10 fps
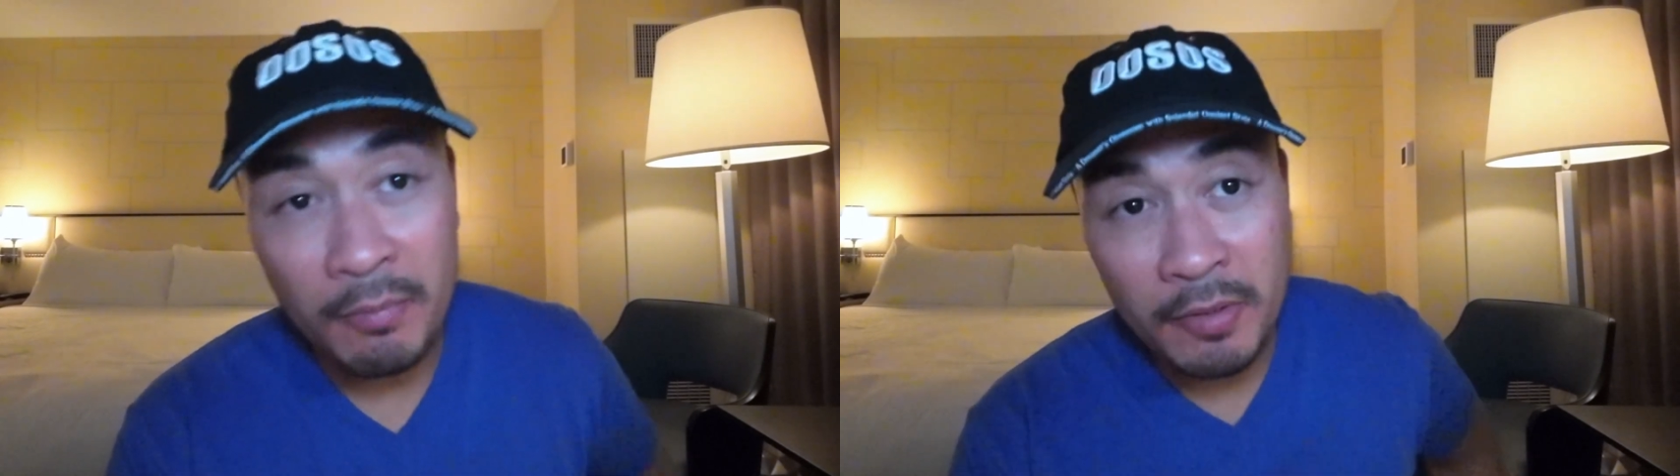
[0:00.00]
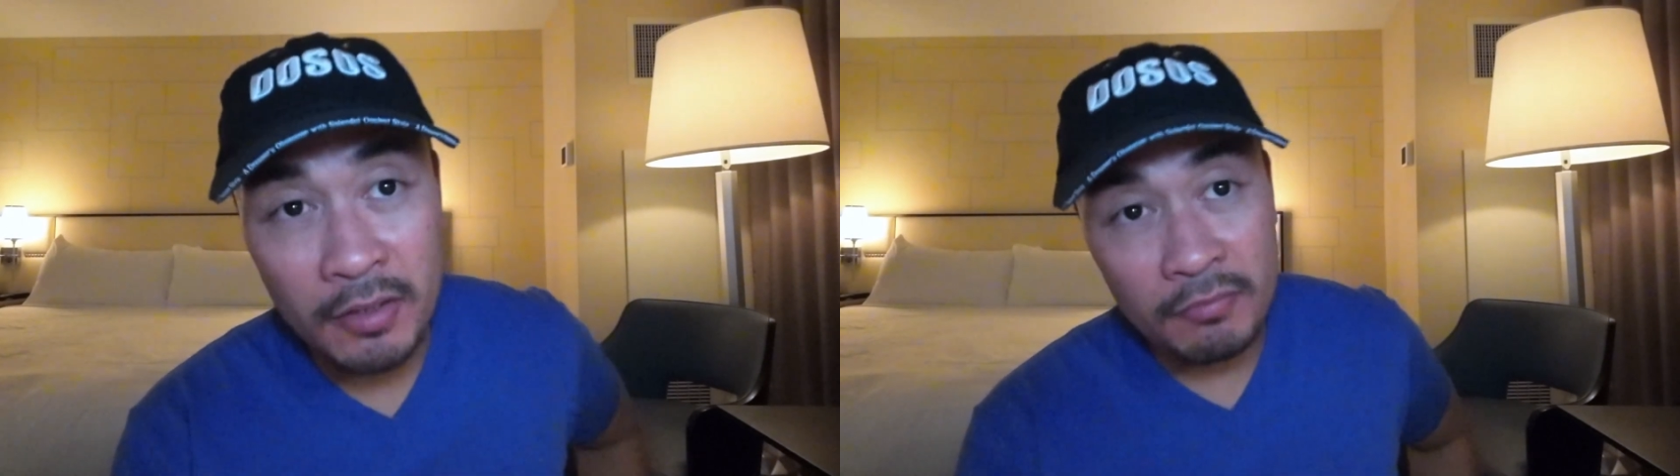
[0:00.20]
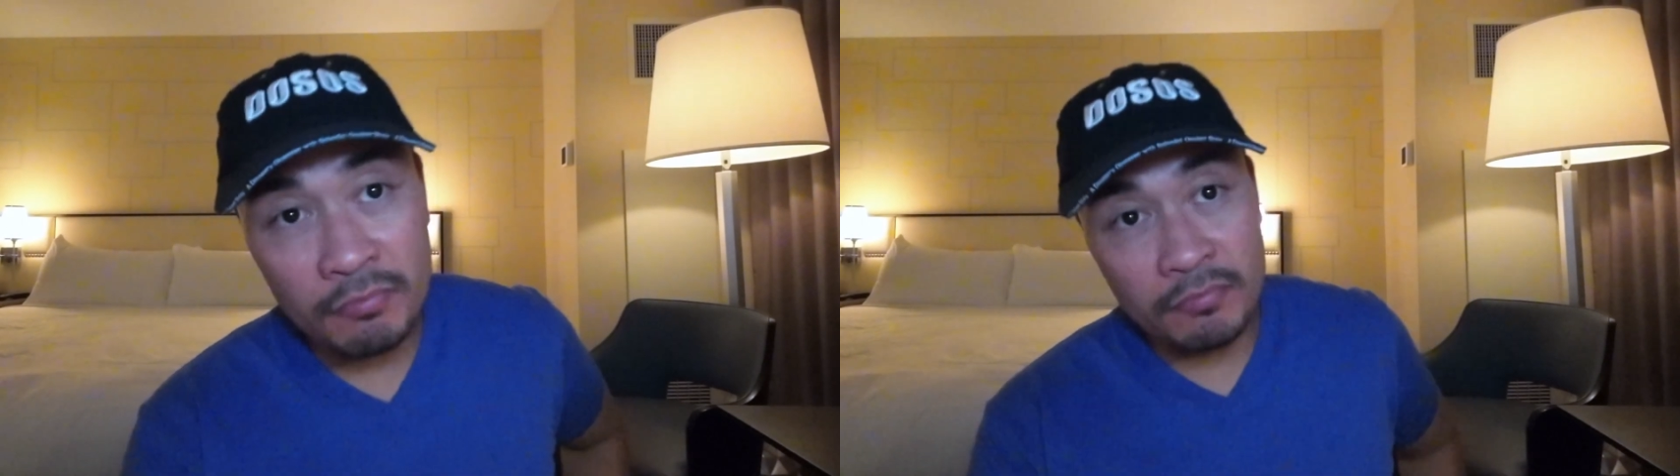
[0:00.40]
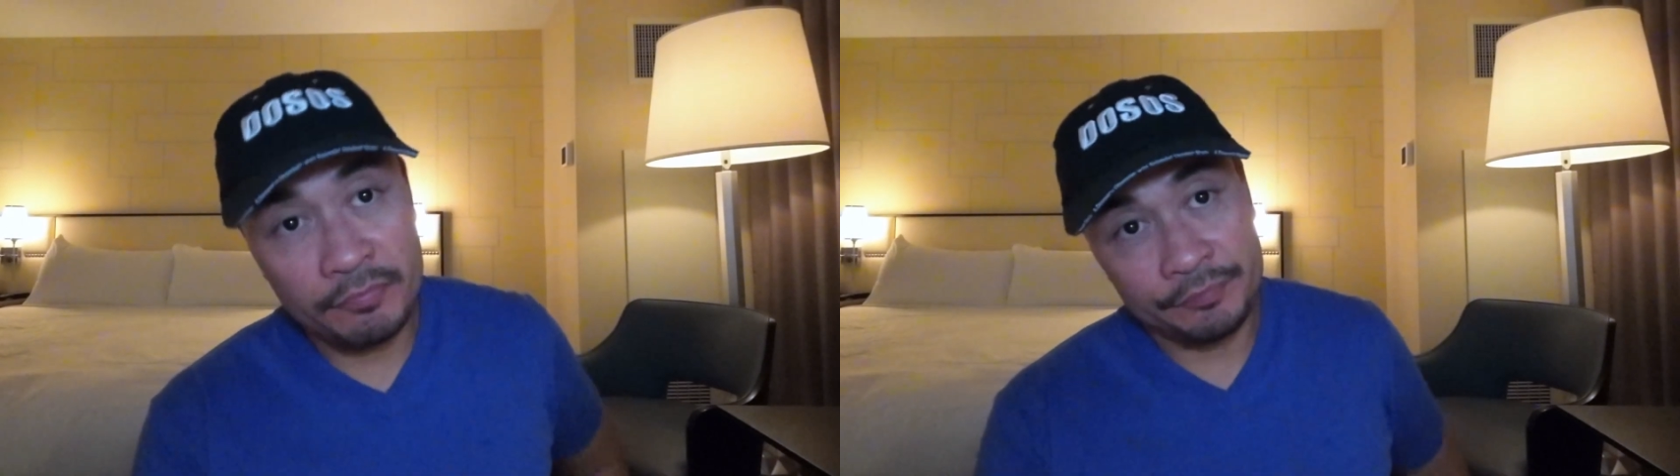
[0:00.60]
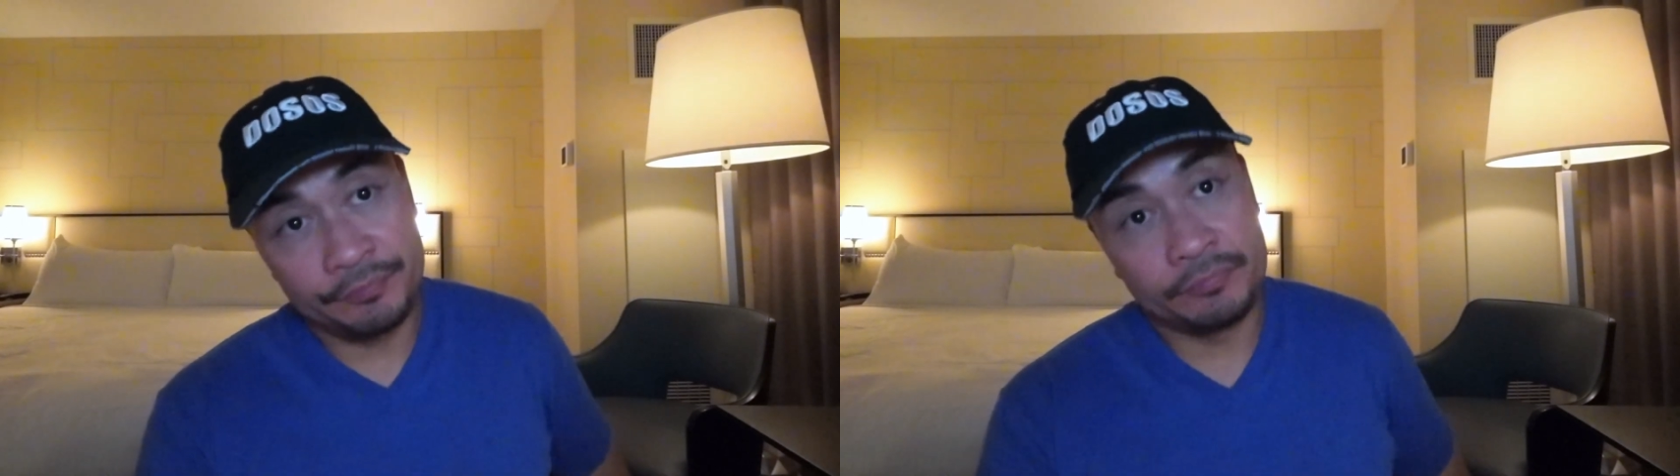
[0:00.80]
mean,
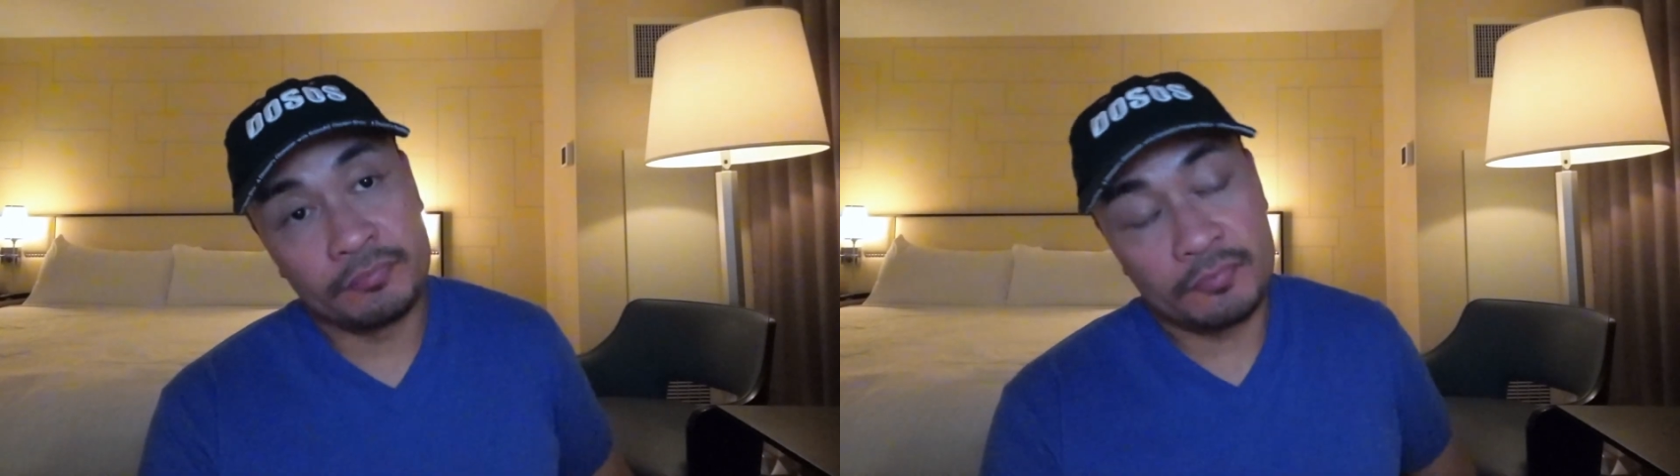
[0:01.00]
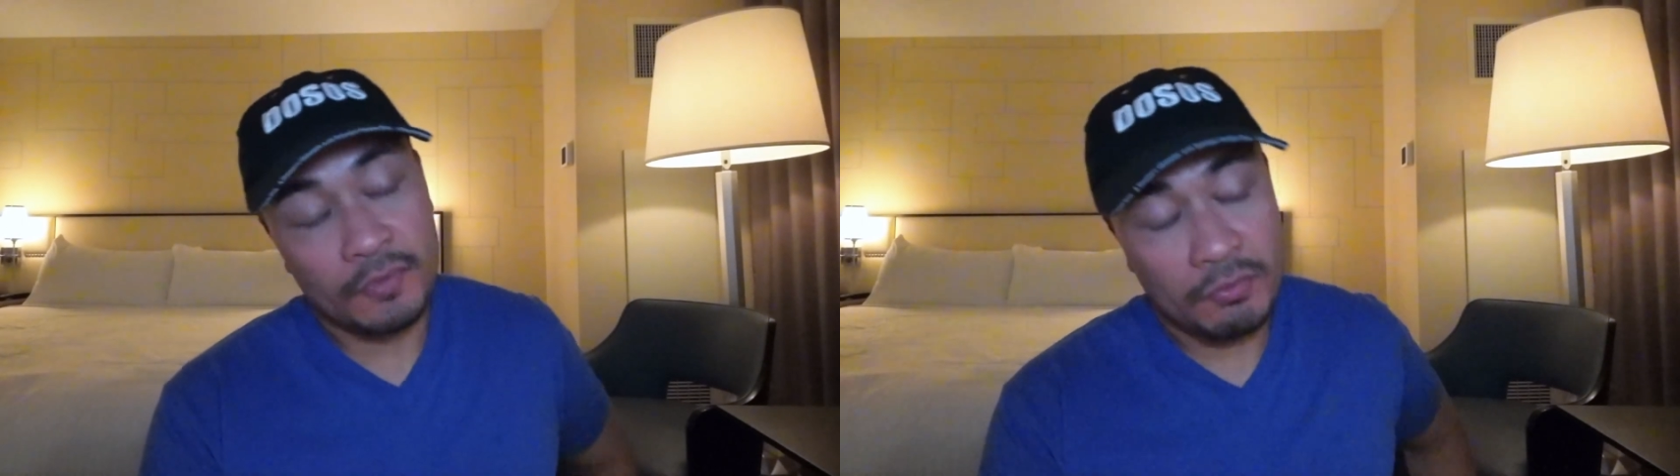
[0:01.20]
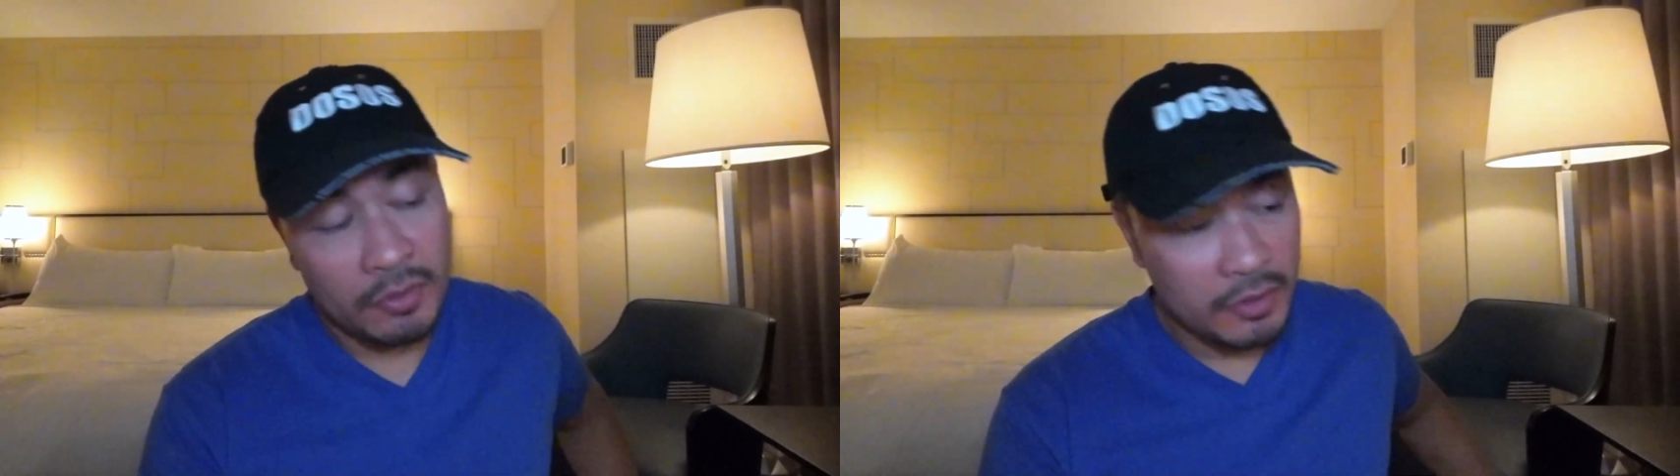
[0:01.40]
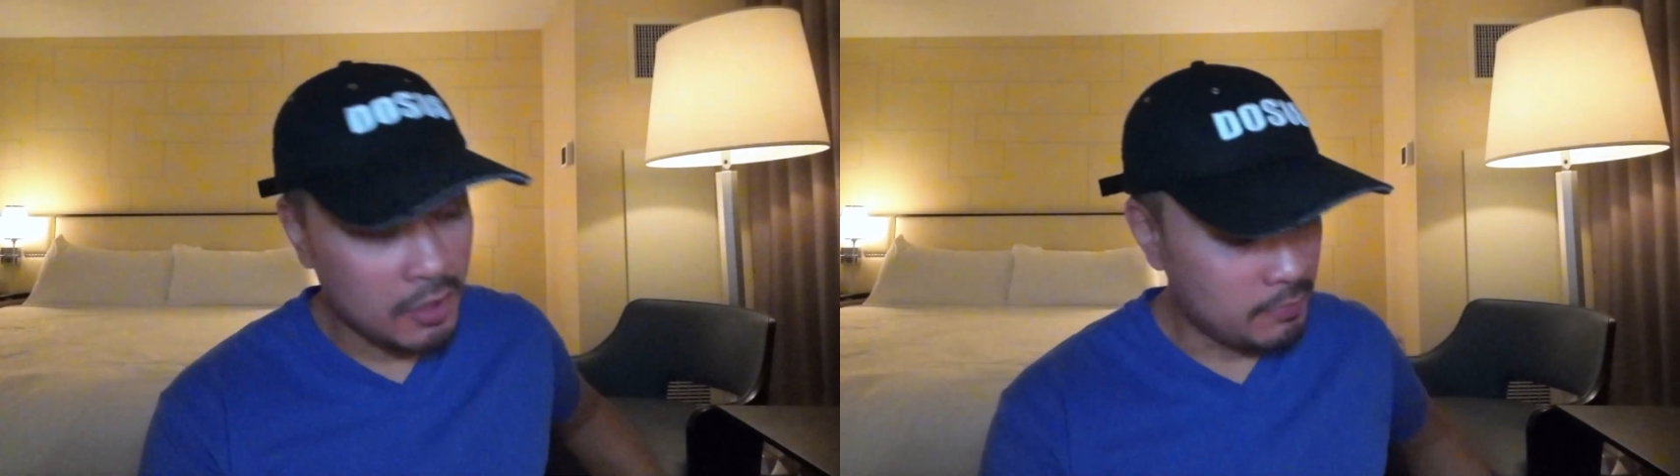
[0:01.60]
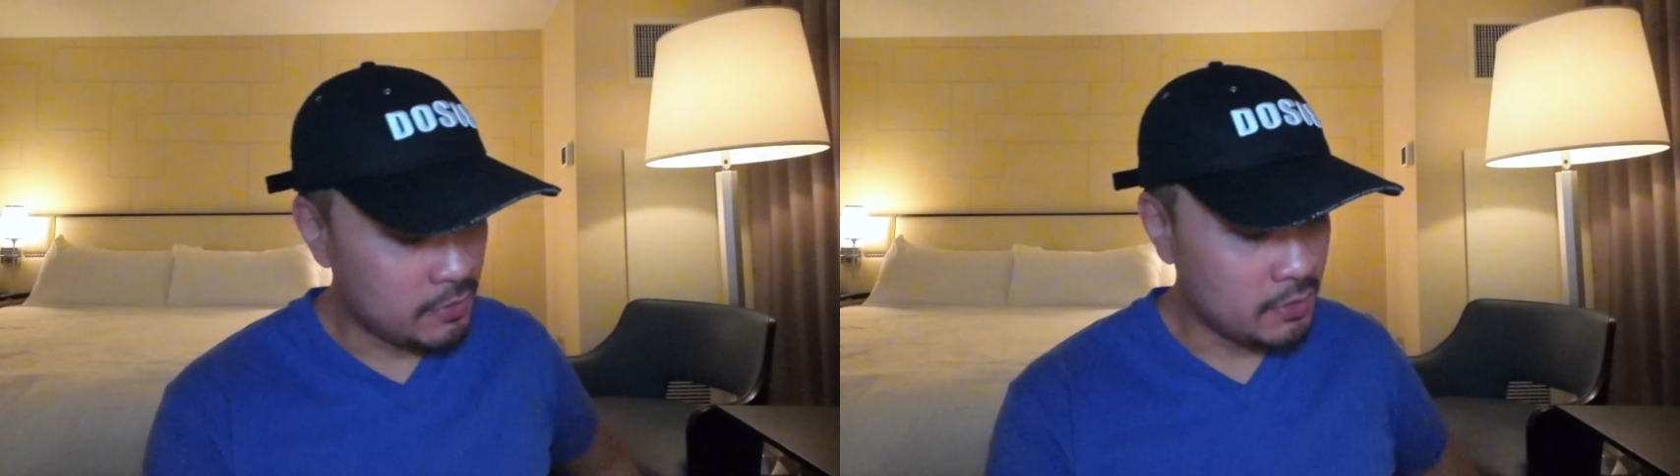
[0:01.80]
what
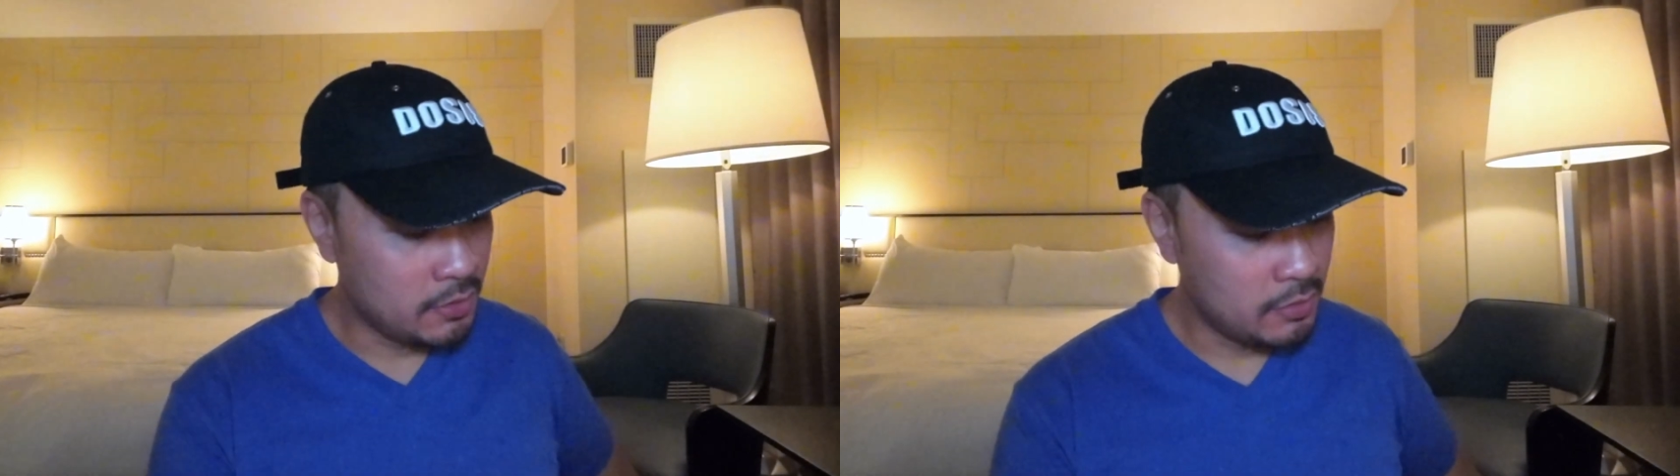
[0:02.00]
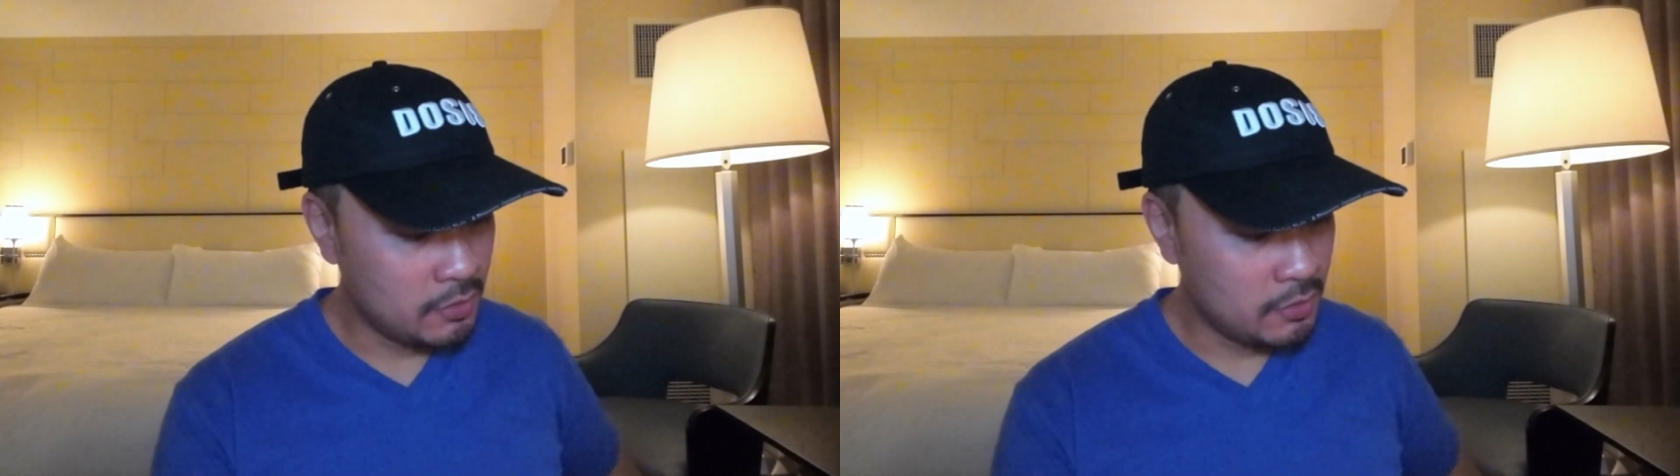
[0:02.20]
time is it?